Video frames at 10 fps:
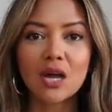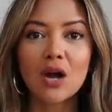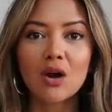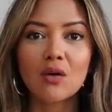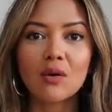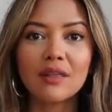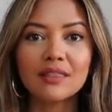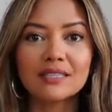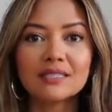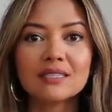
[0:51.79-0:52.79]
so
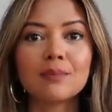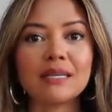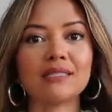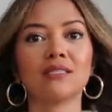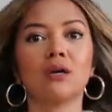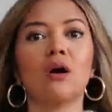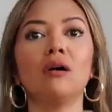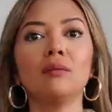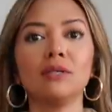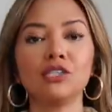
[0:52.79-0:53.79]
this is a basics haul.
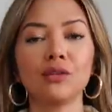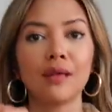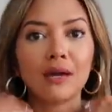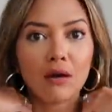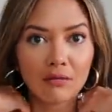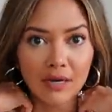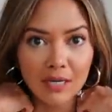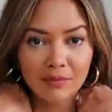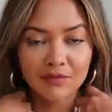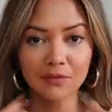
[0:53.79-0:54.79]
I mentioned that
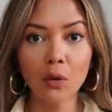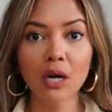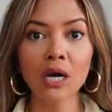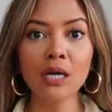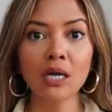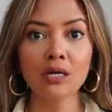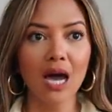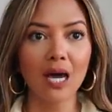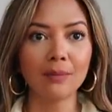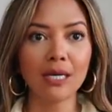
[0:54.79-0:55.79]
already before.
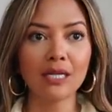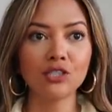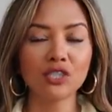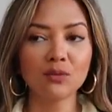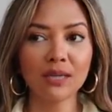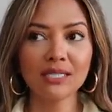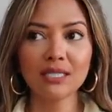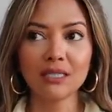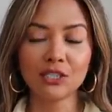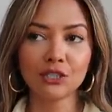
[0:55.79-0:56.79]
Just wanted
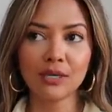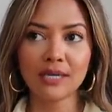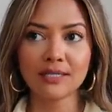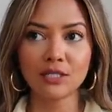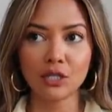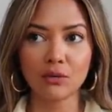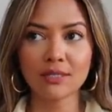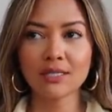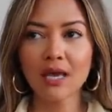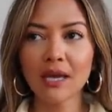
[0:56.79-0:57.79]
to let you guys know,
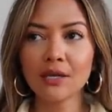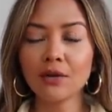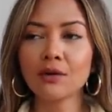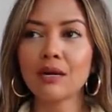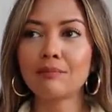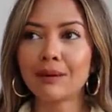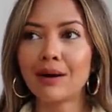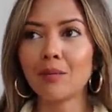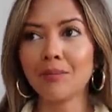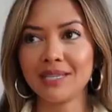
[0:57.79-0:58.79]
side note
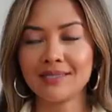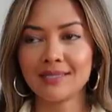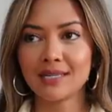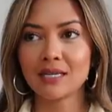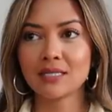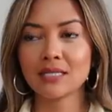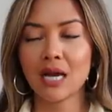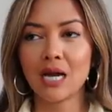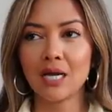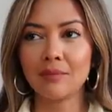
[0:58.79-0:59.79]
about basics,
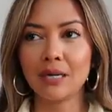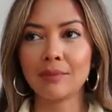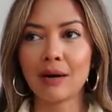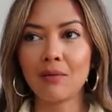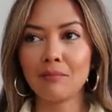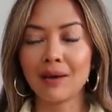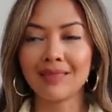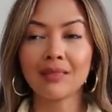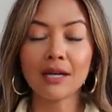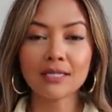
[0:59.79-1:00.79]
about
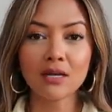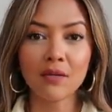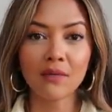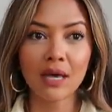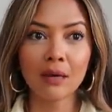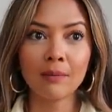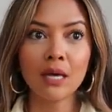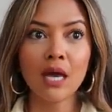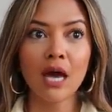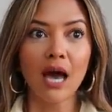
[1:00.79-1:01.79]
my thoughts on
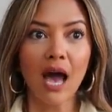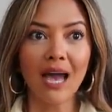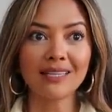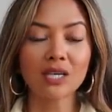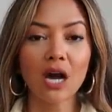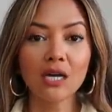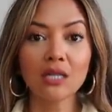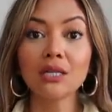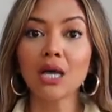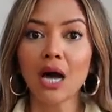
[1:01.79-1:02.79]
them. I talk
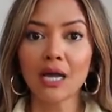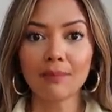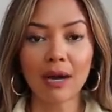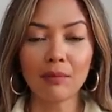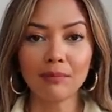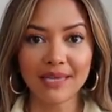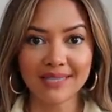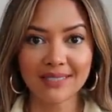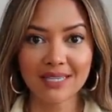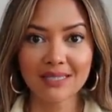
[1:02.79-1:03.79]
a lot about
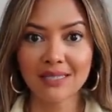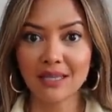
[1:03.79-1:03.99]
basics